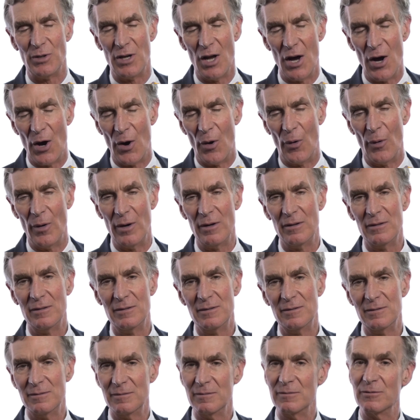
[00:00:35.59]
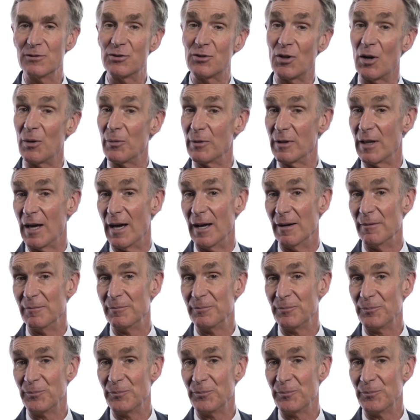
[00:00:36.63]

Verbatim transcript: No. Start with that.